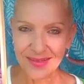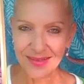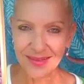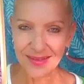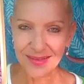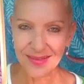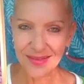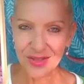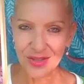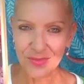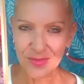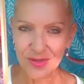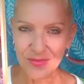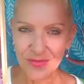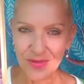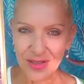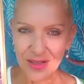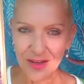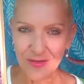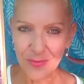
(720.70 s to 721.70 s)
in terms of
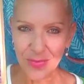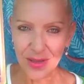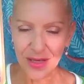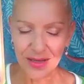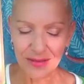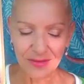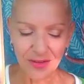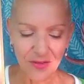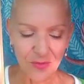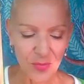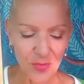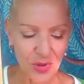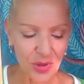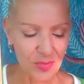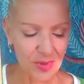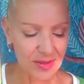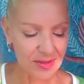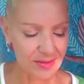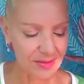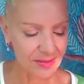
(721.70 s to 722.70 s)
your life path, life
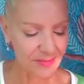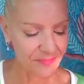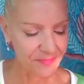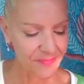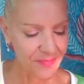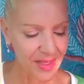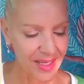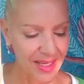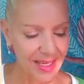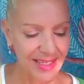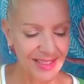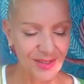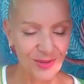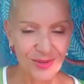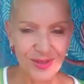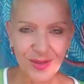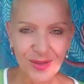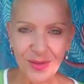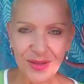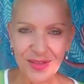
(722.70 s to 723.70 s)
purpose. It's
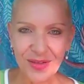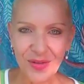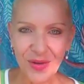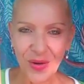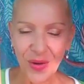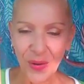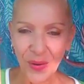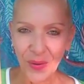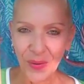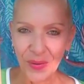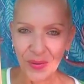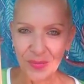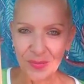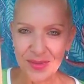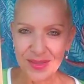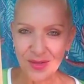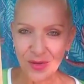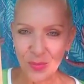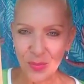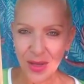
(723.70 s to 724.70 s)
also under the
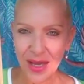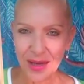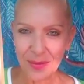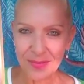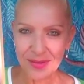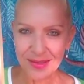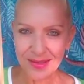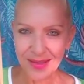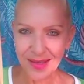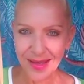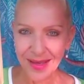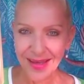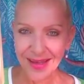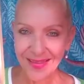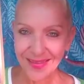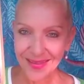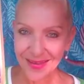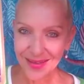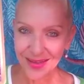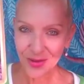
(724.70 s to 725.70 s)
home, so perhaps
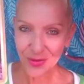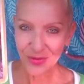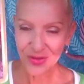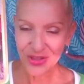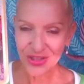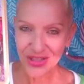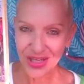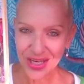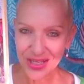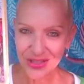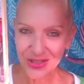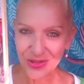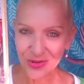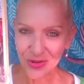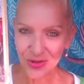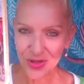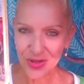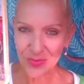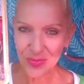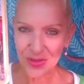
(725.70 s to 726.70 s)
the healthy change in
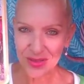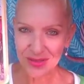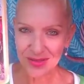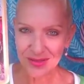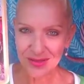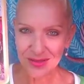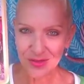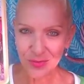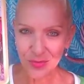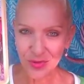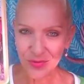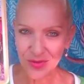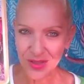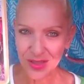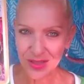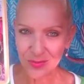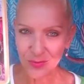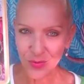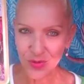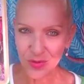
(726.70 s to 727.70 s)
occupants as you're
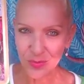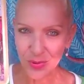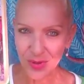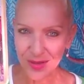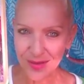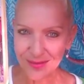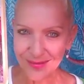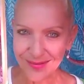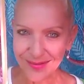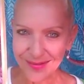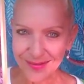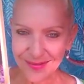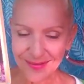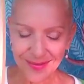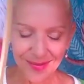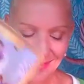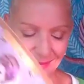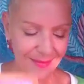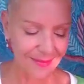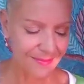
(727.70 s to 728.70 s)
moving in with your partner,
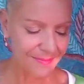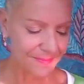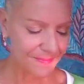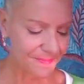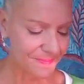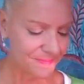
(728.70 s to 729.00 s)
yeah.